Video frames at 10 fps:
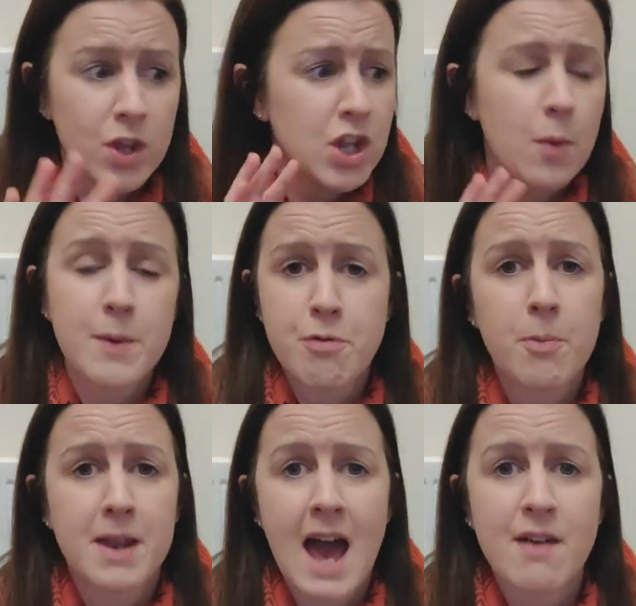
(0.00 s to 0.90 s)
we
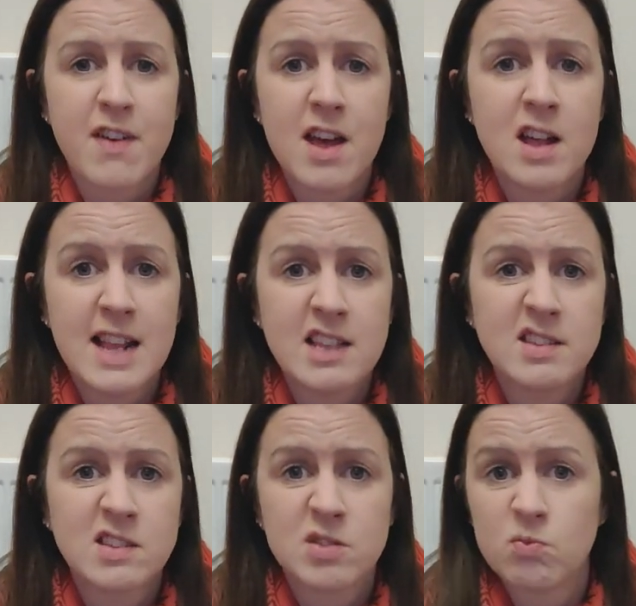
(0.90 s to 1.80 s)
probably have it at
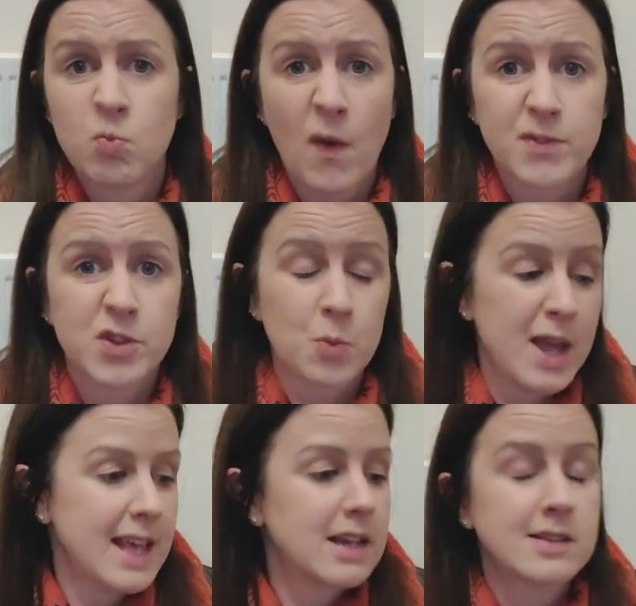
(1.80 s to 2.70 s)
least once a
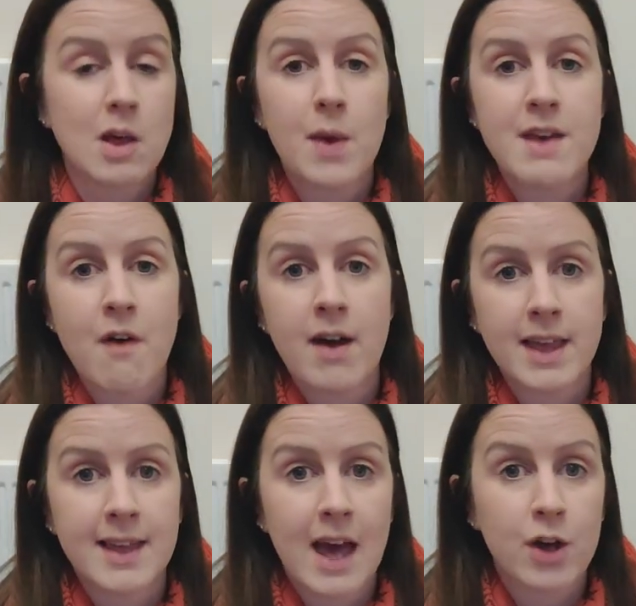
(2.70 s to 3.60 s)
week. So if I
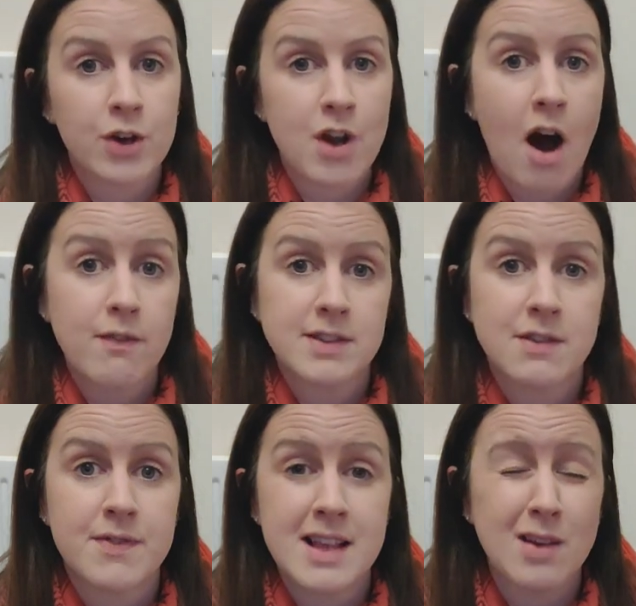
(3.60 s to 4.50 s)
can get a good
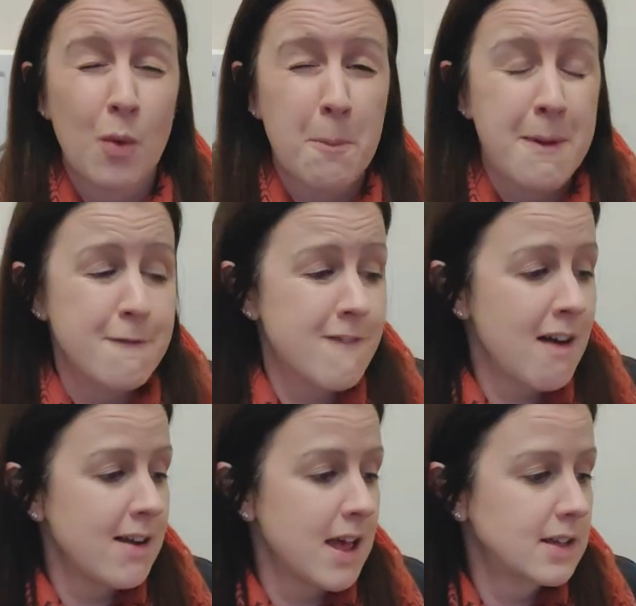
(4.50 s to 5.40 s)
harvest of these, I'll be
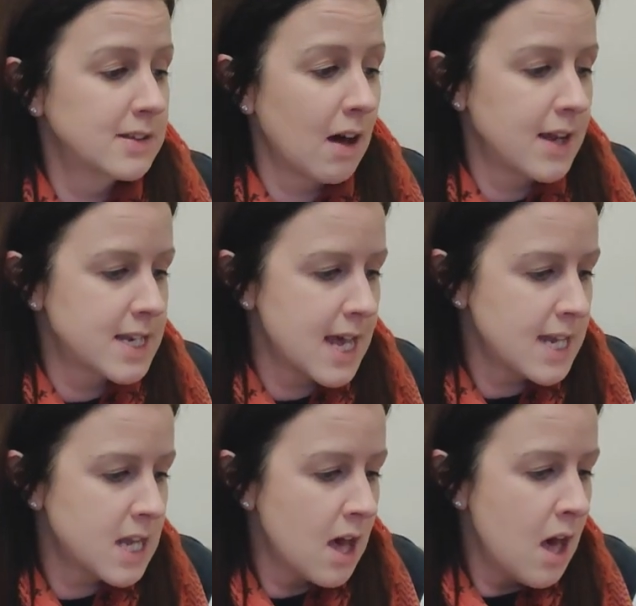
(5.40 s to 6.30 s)
very
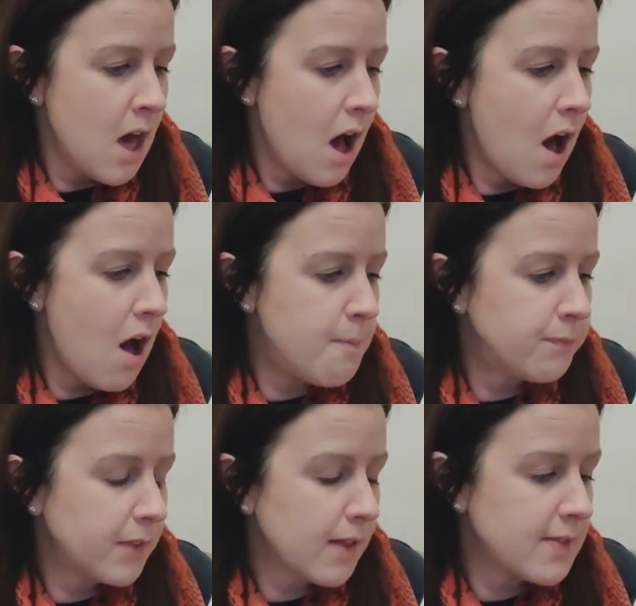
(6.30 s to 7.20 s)
excited.
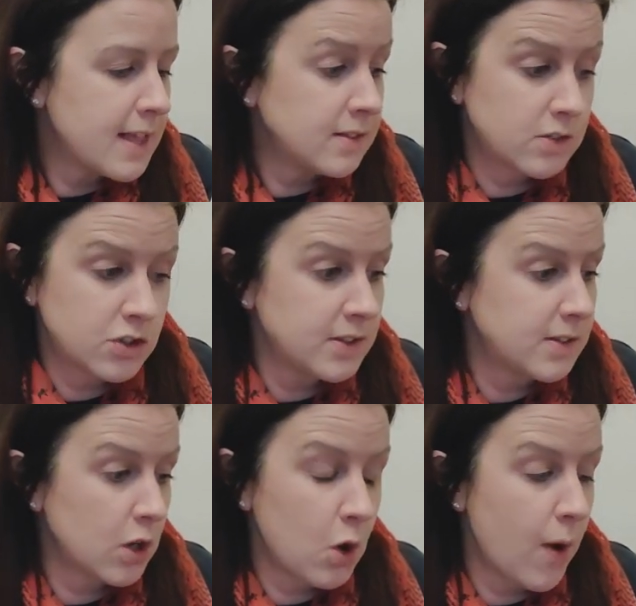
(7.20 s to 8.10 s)
This
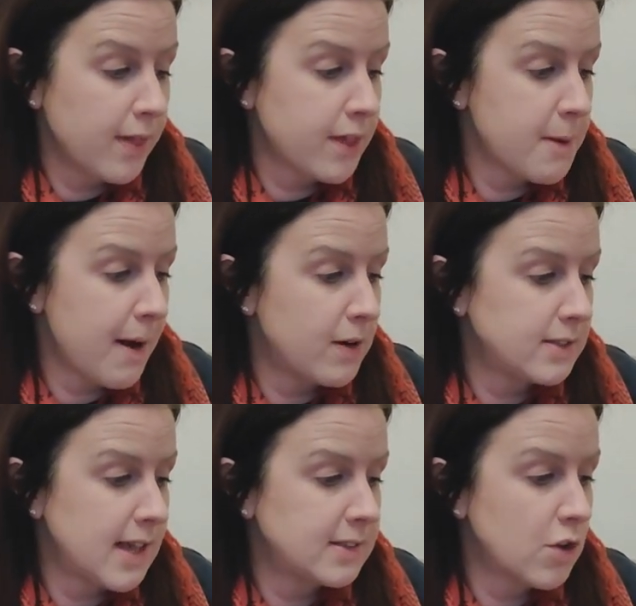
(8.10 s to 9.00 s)
just quick thing about
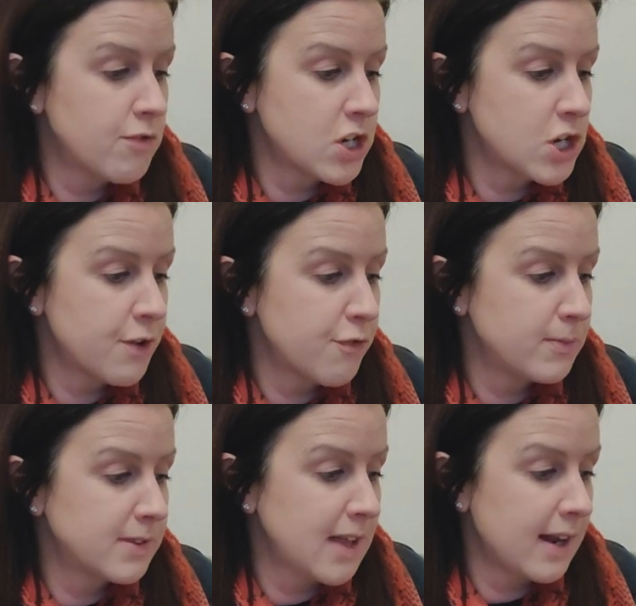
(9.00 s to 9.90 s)
it says originally
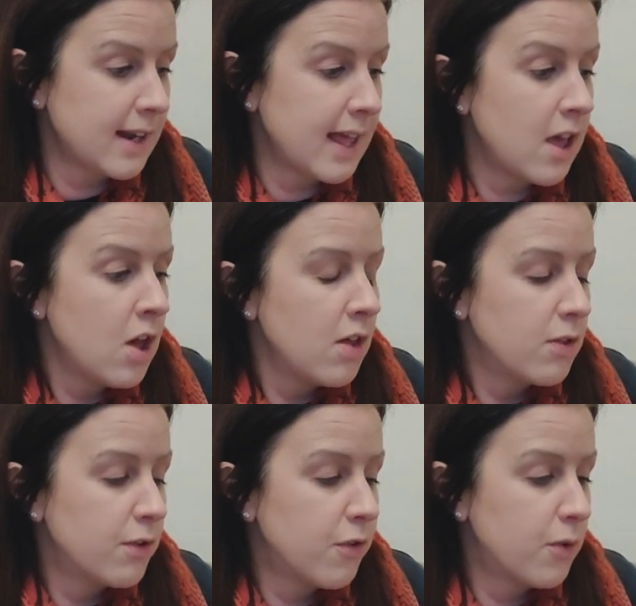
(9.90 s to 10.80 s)
from Stanley,
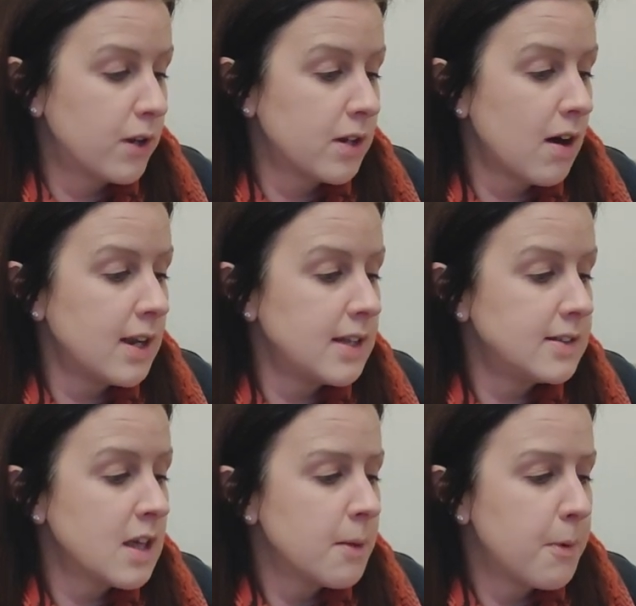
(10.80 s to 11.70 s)
the Falkland
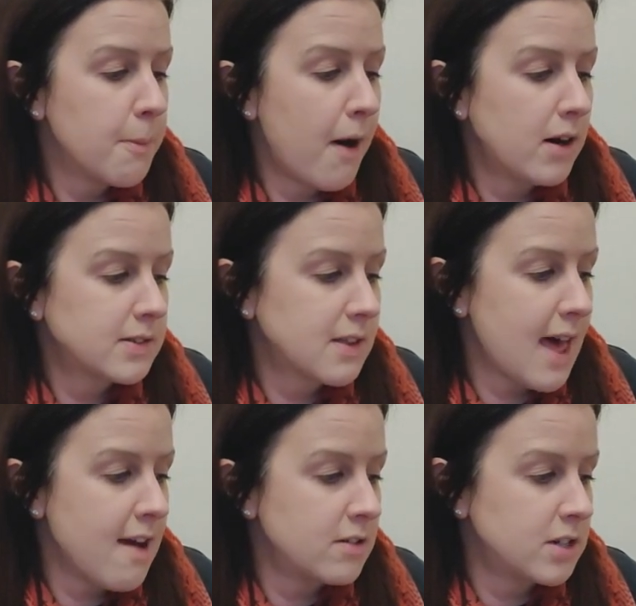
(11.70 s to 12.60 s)
Islands, but passed to
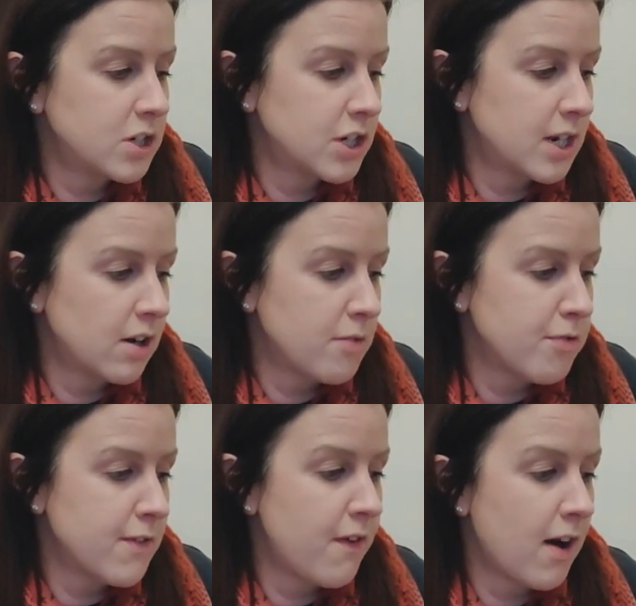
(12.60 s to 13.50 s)
the Heritage Shield
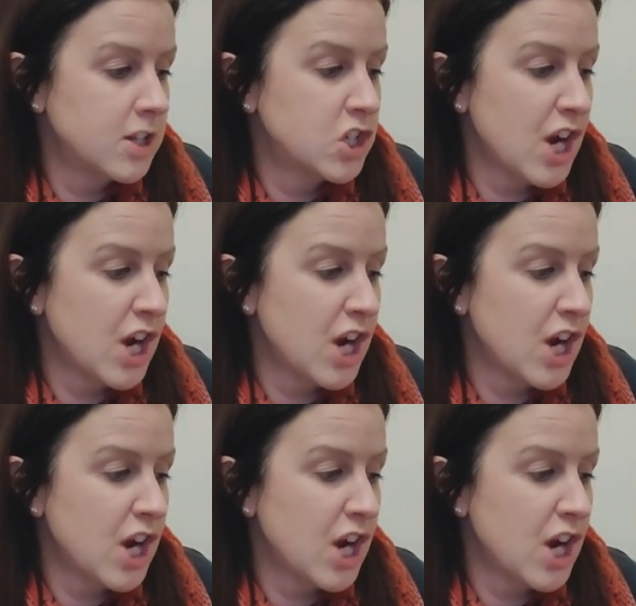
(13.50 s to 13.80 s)
Library via